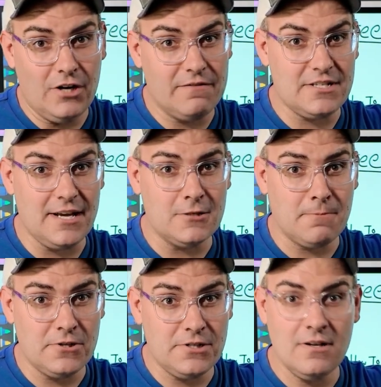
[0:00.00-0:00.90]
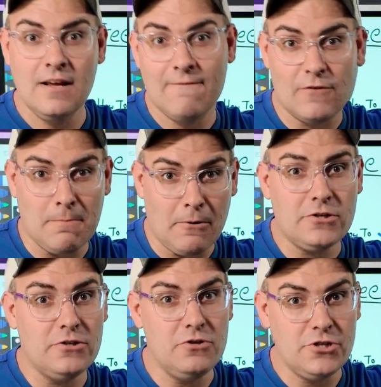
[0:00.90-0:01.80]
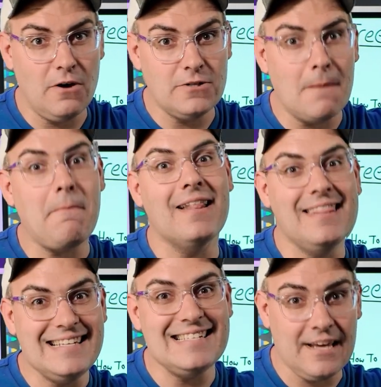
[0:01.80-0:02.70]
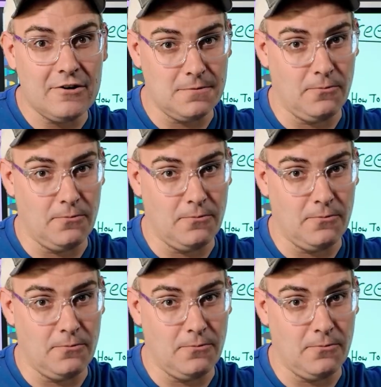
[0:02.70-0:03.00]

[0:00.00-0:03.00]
good of a salesperson for the person who shows up on this sales